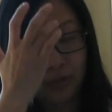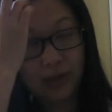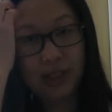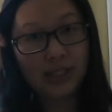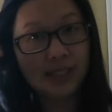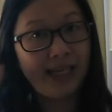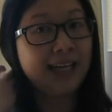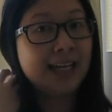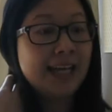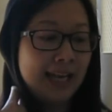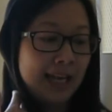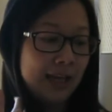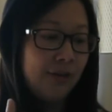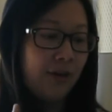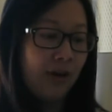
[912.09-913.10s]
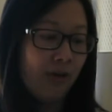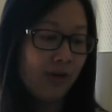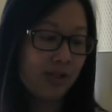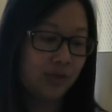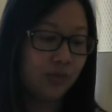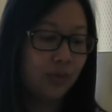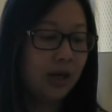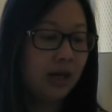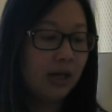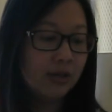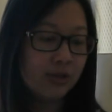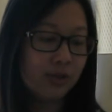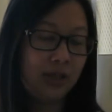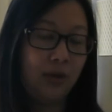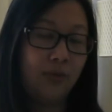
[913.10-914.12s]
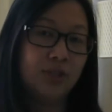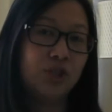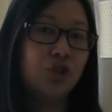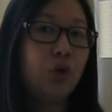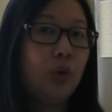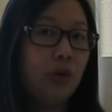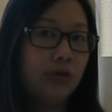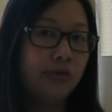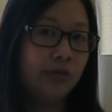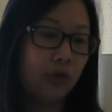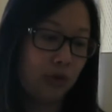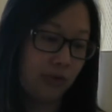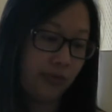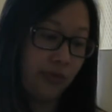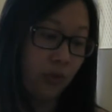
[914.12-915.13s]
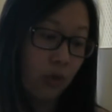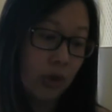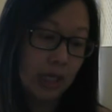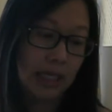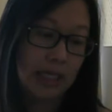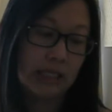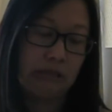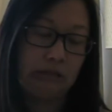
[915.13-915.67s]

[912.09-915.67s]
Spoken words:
which is in Canadian dollars as well, so that was $204.40.